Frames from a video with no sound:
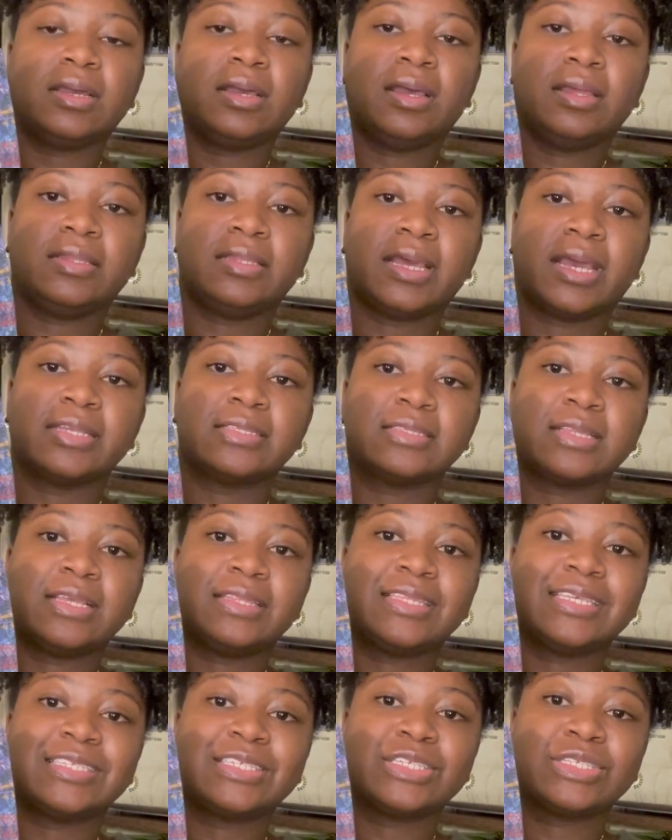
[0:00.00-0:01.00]

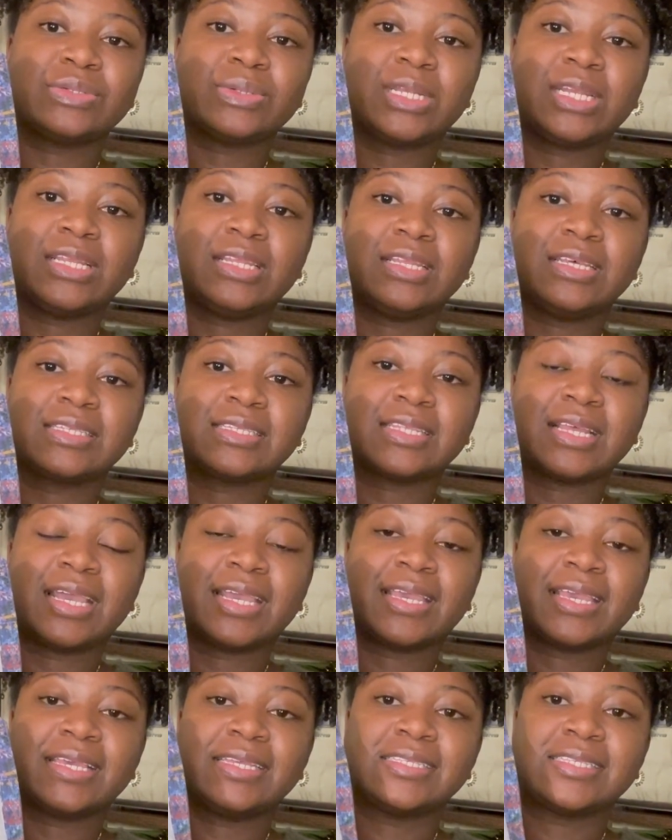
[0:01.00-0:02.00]
and this is what it looks
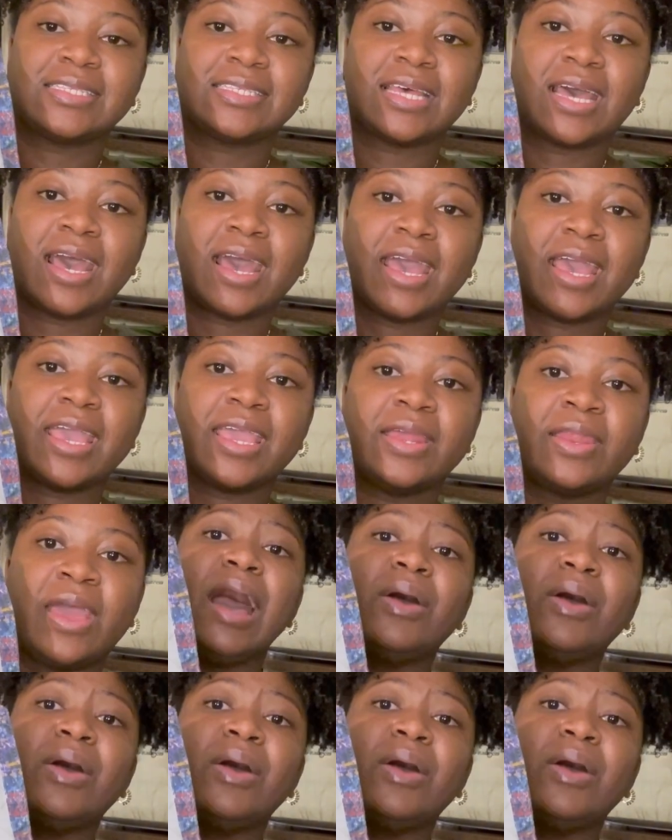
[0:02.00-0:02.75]
like inside.